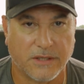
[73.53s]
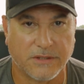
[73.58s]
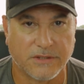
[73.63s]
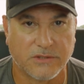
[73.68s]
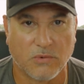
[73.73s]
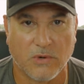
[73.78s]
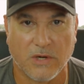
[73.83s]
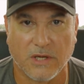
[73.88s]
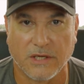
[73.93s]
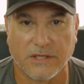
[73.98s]

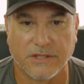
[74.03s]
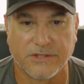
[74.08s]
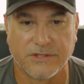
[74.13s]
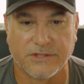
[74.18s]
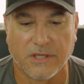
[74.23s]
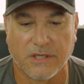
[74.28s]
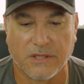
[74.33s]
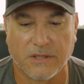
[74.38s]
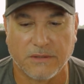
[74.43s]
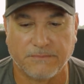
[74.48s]
as well
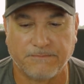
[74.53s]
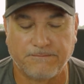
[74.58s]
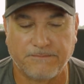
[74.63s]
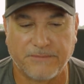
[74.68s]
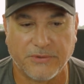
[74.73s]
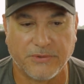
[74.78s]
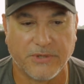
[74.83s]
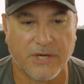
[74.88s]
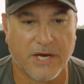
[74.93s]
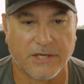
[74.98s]
as
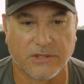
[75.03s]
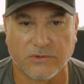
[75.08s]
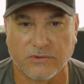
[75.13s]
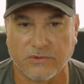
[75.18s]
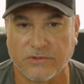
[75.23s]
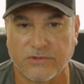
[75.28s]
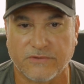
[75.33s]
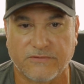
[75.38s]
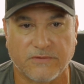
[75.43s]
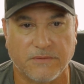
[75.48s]

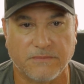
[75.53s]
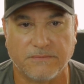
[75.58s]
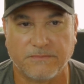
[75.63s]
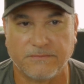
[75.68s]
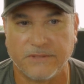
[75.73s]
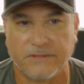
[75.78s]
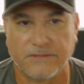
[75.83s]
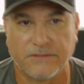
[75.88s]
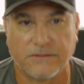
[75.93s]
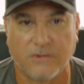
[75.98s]
periodicals
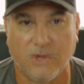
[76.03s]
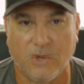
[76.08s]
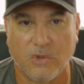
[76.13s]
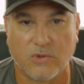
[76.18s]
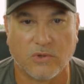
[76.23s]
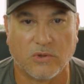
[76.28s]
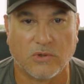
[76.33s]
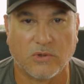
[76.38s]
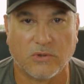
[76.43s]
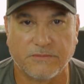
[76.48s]
from
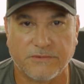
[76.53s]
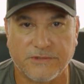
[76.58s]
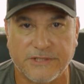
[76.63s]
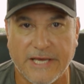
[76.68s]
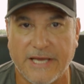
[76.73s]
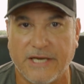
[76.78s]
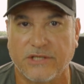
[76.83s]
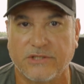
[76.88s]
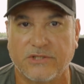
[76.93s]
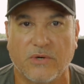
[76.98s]
local
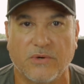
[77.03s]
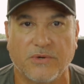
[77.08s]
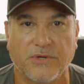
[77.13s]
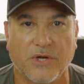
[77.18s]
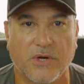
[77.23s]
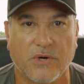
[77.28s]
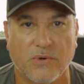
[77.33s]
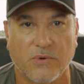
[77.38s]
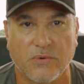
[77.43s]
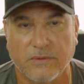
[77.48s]
San
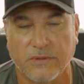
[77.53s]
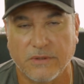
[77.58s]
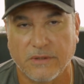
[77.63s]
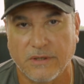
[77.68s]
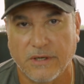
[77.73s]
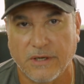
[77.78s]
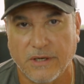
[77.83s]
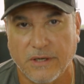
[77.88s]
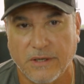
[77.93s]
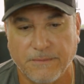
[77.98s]
Antonio
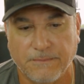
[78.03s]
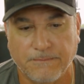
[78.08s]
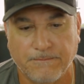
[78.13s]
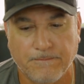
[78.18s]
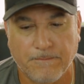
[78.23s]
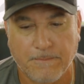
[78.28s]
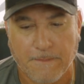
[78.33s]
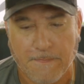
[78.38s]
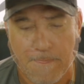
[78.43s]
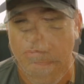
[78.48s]

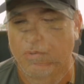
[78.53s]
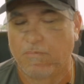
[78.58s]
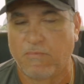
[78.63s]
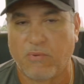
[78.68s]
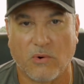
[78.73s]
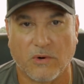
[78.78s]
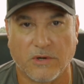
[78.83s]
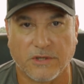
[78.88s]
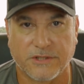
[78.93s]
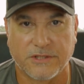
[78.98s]

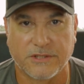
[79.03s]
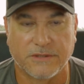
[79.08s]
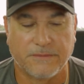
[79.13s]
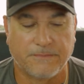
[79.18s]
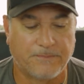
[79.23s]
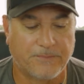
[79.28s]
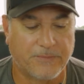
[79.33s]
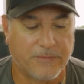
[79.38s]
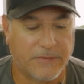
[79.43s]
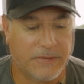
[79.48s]

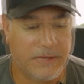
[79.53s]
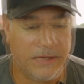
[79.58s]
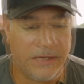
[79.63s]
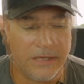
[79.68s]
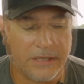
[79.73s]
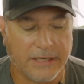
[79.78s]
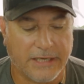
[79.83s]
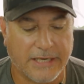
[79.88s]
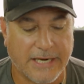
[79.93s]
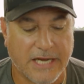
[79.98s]
reports.
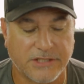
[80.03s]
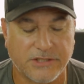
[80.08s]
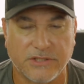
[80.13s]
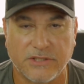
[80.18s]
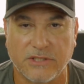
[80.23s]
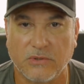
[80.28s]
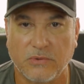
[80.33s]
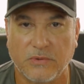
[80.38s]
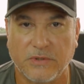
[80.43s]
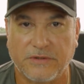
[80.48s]
And it has
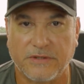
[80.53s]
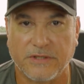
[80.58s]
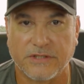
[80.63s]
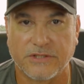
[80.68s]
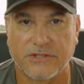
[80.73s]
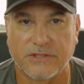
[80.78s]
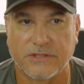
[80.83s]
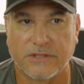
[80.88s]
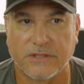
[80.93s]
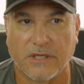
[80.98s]
to do with
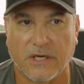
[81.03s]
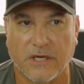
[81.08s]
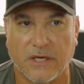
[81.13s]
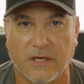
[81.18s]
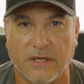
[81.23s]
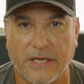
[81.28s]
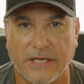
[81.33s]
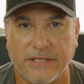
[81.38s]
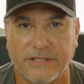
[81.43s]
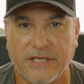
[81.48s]
this
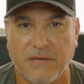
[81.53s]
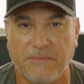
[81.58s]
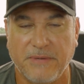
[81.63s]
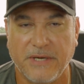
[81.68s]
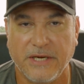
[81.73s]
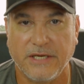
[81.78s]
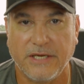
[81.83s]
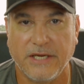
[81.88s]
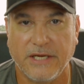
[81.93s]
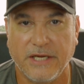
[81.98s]

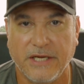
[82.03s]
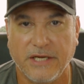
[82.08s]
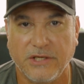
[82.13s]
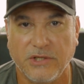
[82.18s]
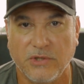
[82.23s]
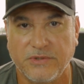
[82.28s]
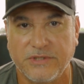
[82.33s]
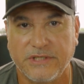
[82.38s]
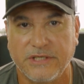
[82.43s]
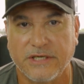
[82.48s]

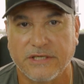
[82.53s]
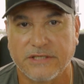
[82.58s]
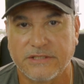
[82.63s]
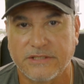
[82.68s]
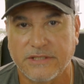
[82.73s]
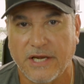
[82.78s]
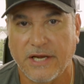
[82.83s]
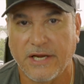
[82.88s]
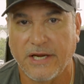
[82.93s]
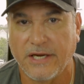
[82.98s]
SAPD
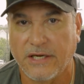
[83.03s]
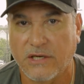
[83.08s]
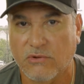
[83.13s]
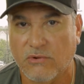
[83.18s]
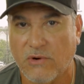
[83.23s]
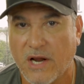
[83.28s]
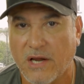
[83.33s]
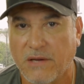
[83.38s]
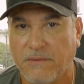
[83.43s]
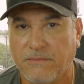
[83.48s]
UTSA
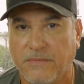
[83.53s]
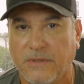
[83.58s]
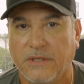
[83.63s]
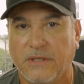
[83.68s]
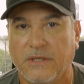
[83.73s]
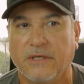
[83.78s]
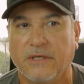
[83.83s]
crime